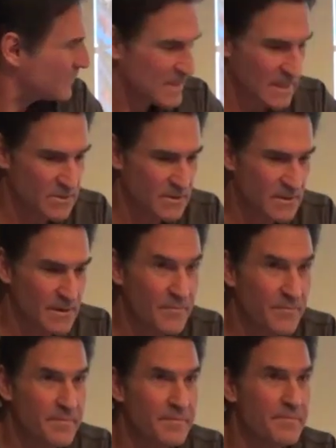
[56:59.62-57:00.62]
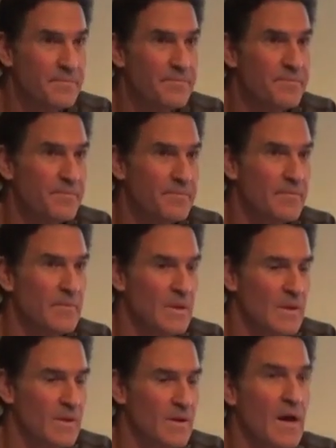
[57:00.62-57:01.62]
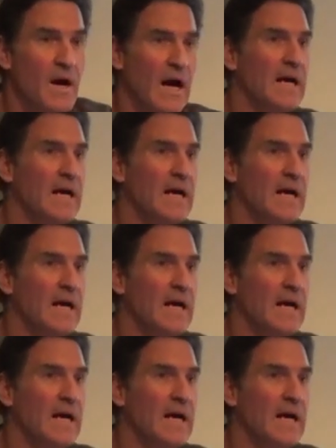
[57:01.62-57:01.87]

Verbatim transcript: Do you still go back to visit?